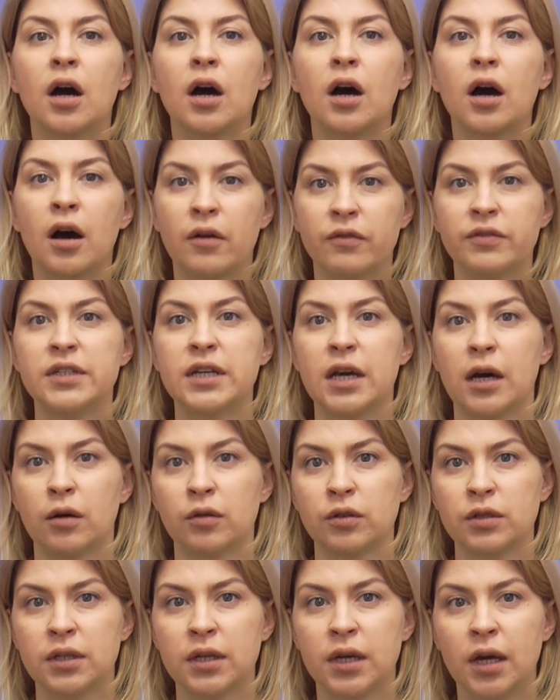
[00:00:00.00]
of
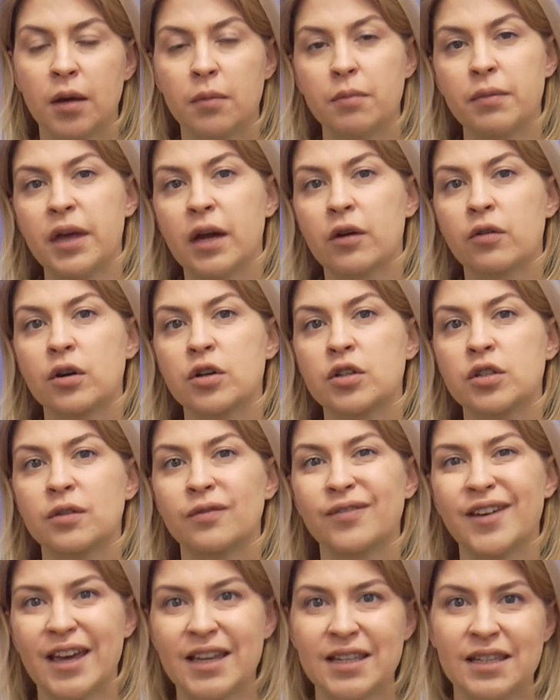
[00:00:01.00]
doubt, barriers
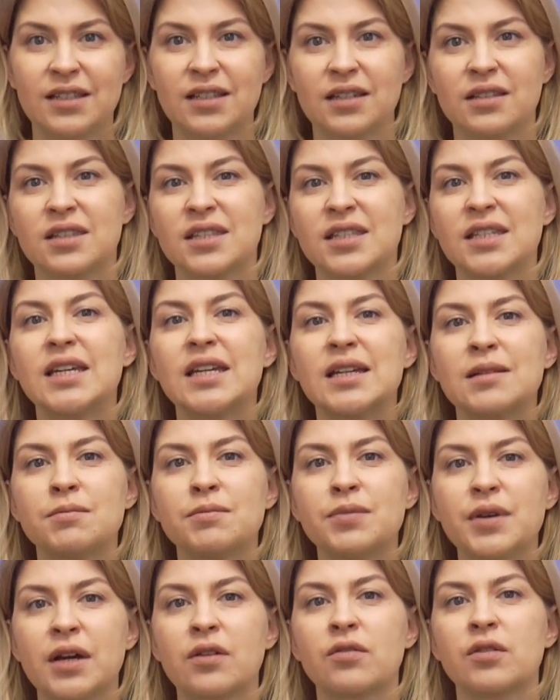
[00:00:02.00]
of hesitancy
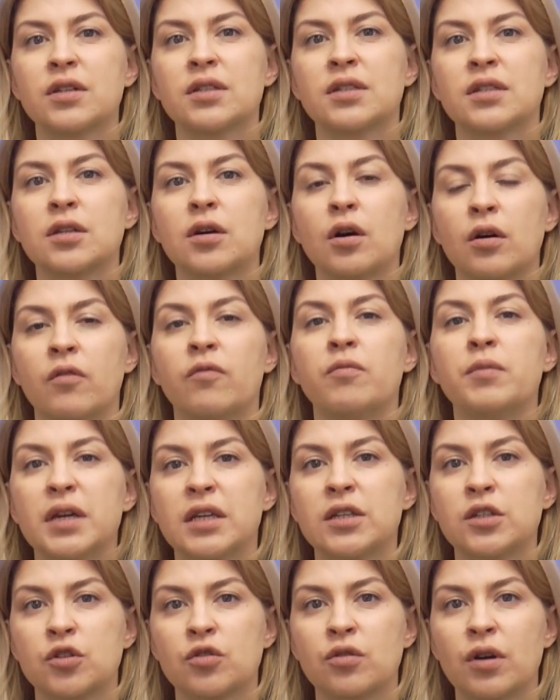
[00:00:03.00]
and barriers of
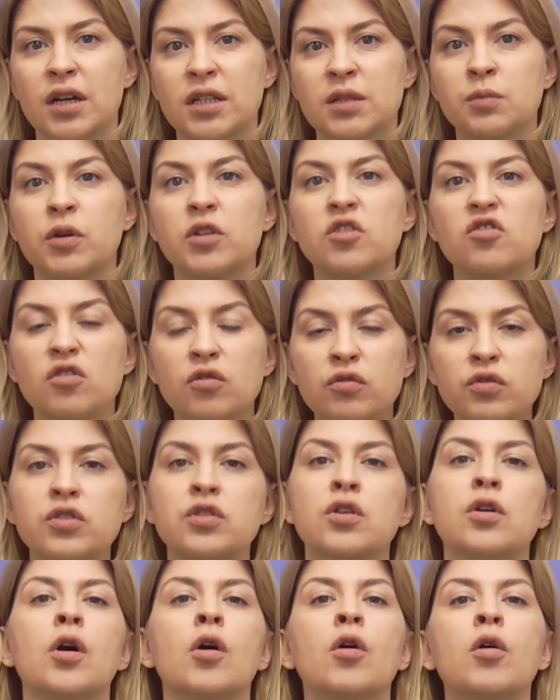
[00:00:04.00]
mistrust, but
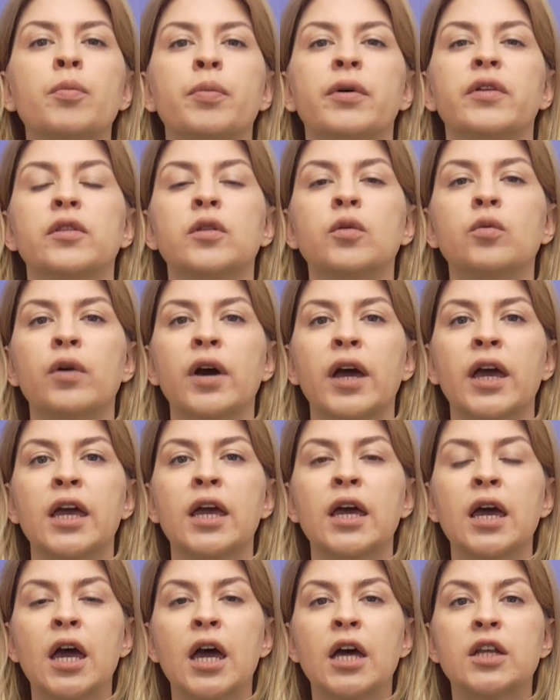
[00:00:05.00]
also opened the
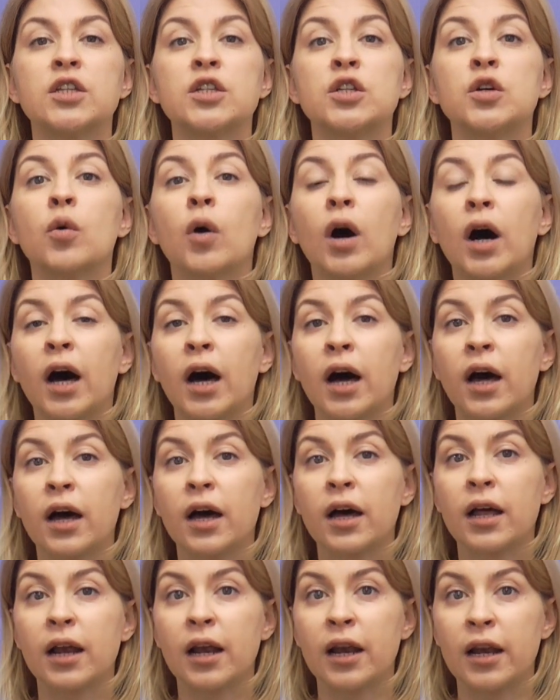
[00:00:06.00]
way to
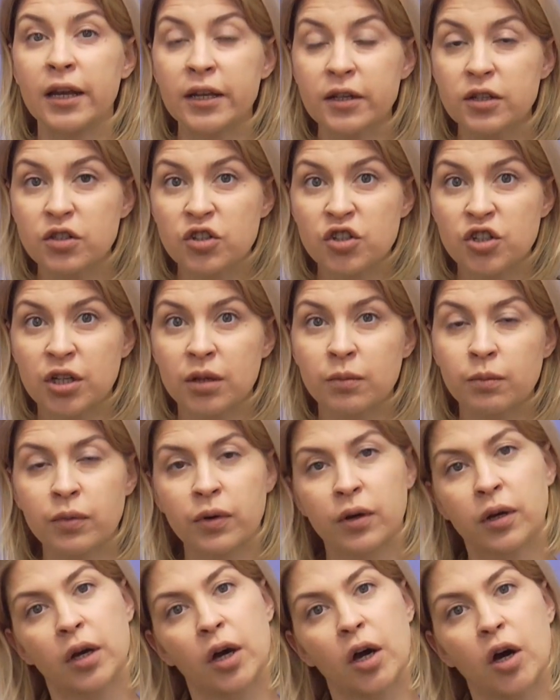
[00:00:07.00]
leadership,
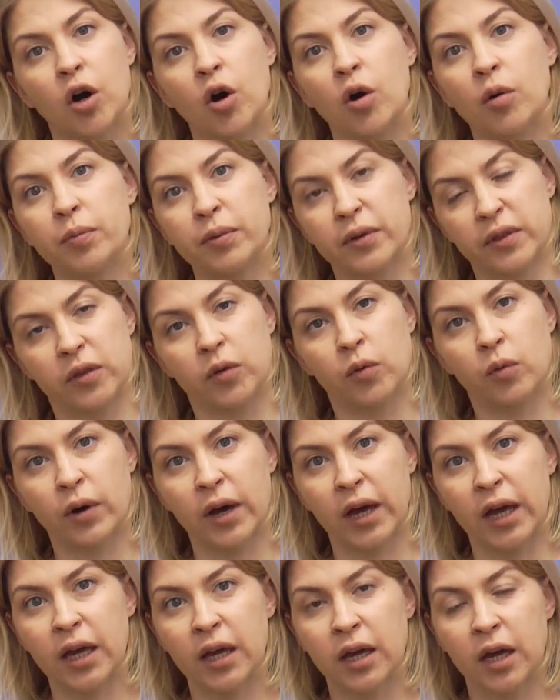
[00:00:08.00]
opened the
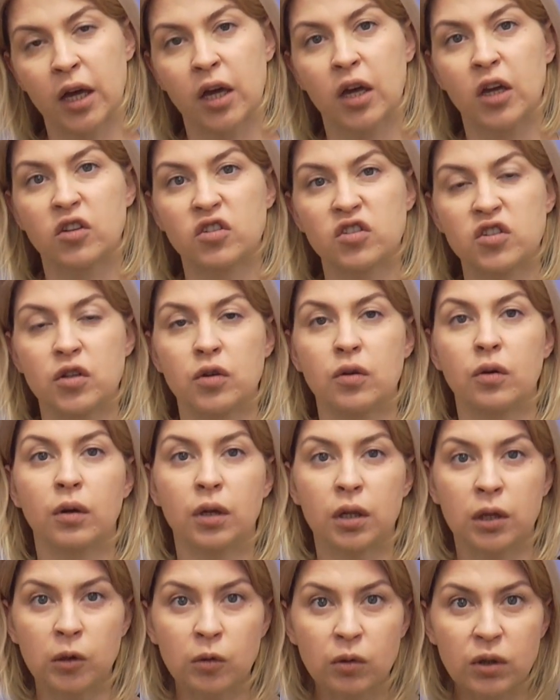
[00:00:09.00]
way to
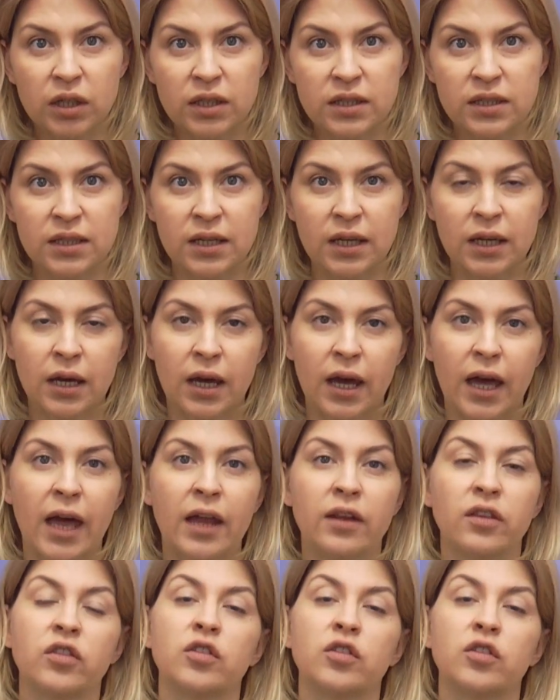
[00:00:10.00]
unity and